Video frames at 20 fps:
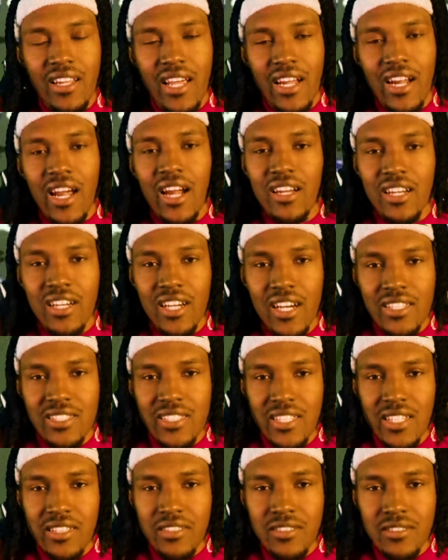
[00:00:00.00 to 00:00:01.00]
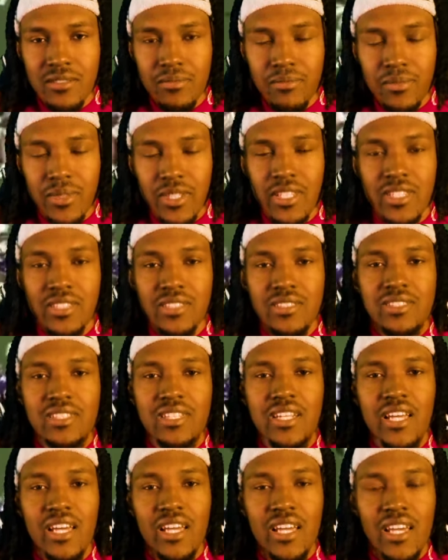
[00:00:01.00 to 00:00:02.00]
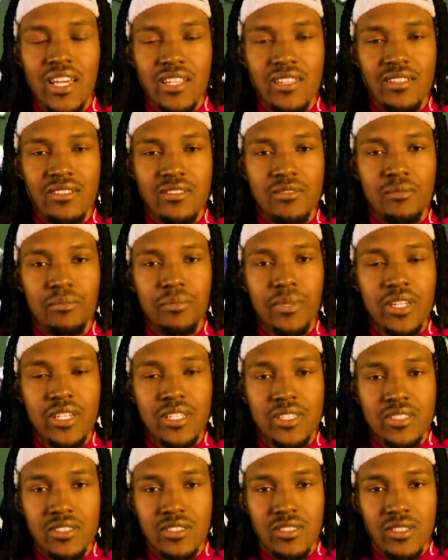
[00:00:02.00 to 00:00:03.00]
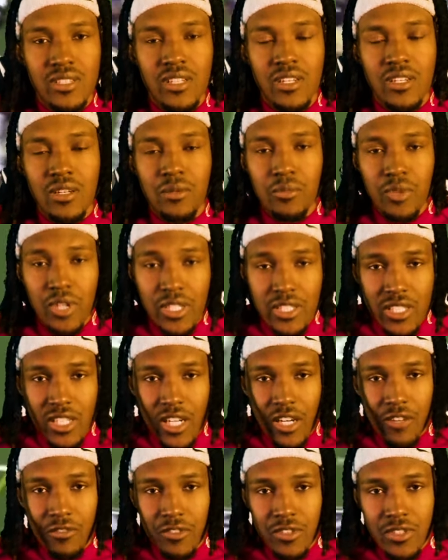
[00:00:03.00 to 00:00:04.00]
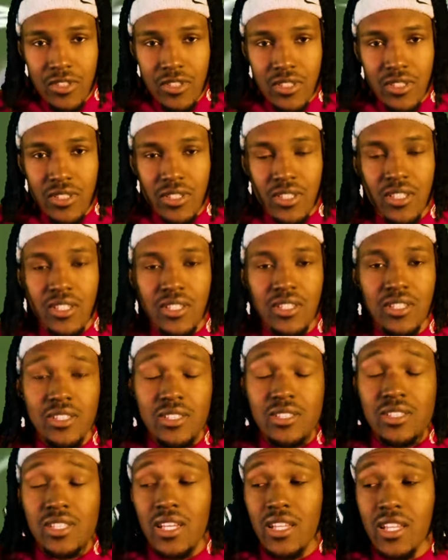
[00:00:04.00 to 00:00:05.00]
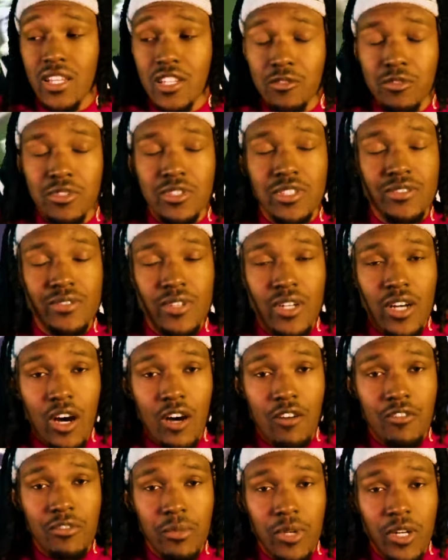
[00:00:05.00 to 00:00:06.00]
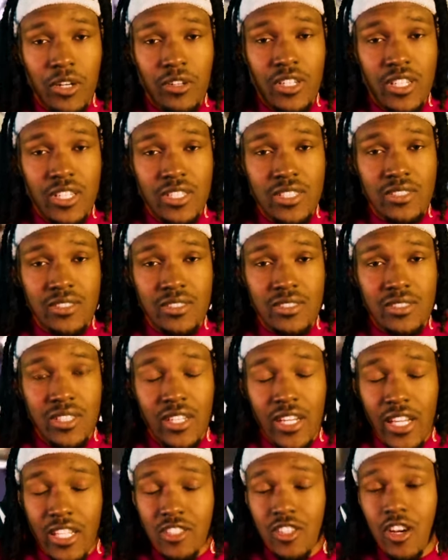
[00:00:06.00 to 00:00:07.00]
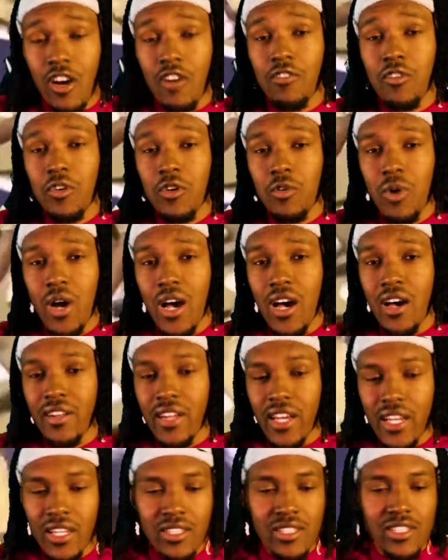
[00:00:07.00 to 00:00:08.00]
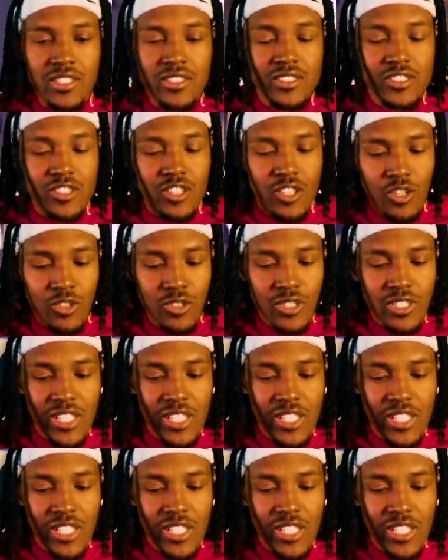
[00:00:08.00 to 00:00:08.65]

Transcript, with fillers: that out of context because today at Penix press conference, he said that he received a call from Kirk Cousins and they talked for a while. Now he didn't disclose